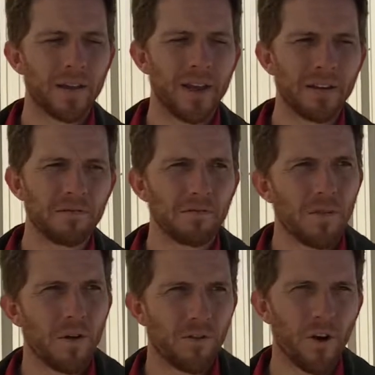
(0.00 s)
that
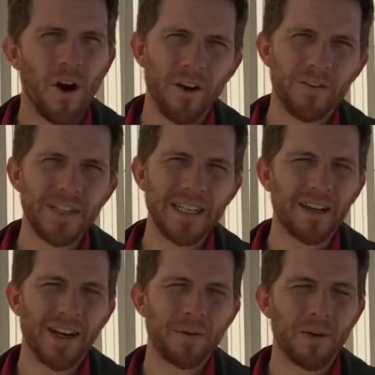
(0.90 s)
for our
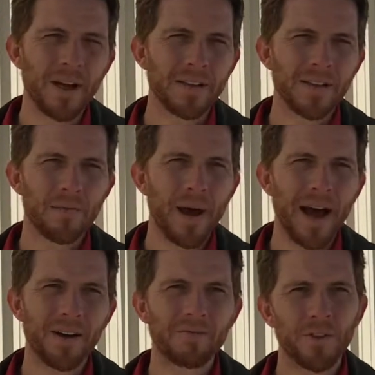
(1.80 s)
facility runs
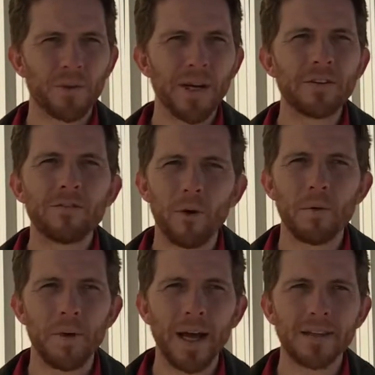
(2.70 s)
about 3 to 4
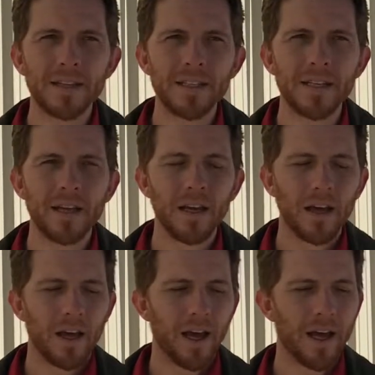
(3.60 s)
months.
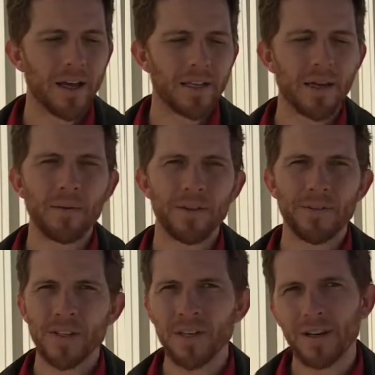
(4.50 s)
Some of the
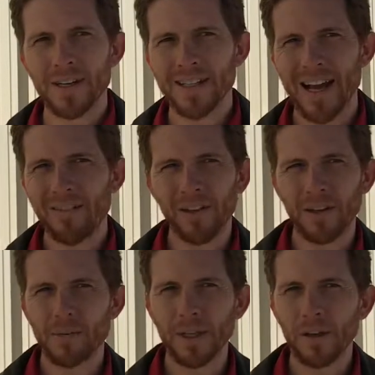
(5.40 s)
facilities have a
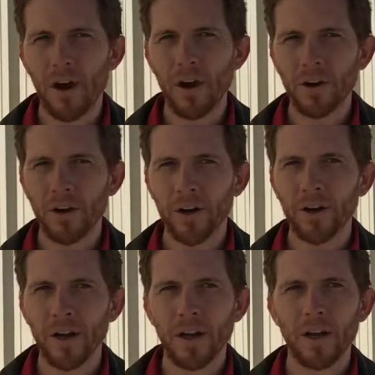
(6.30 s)
little bit longer
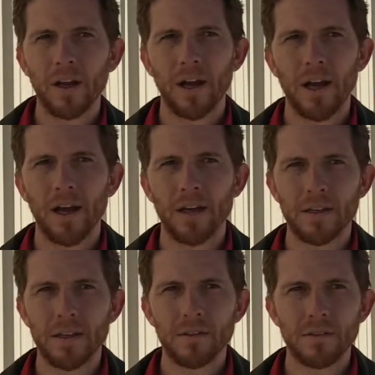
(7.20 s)

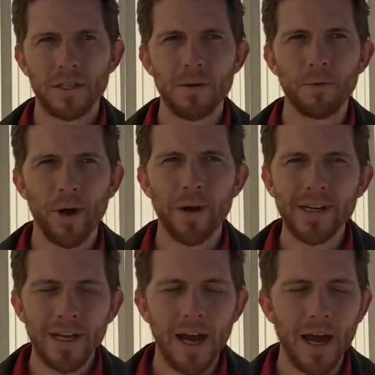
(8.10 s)
temporary
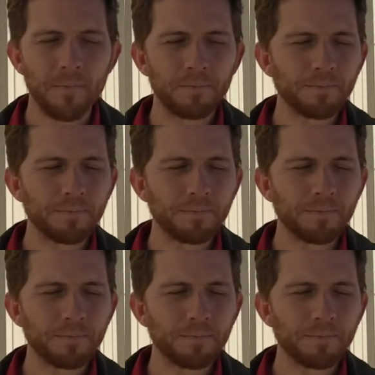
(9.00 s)
time.